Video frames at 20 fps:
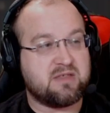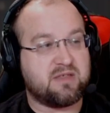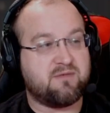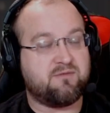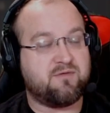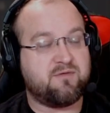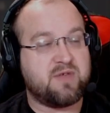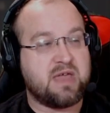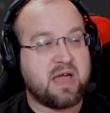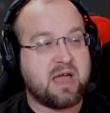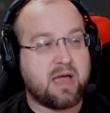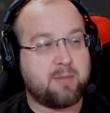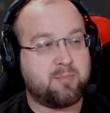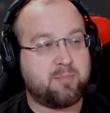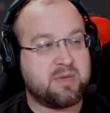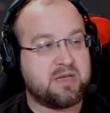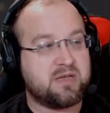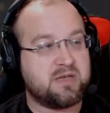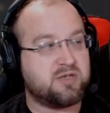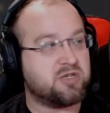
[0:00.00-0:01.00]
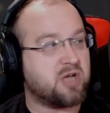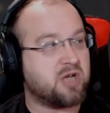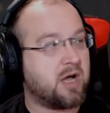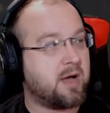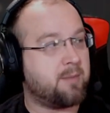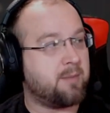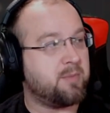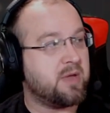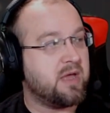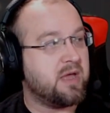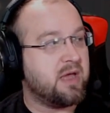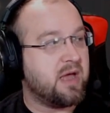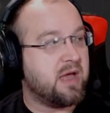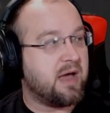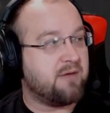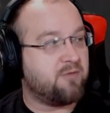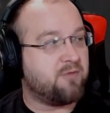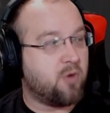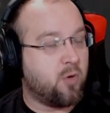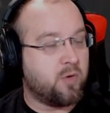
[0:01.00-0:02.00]
The VIP shop,
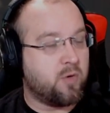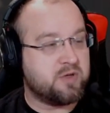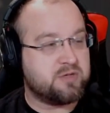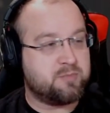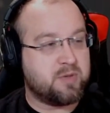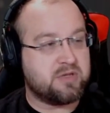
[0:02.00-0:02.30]
I've always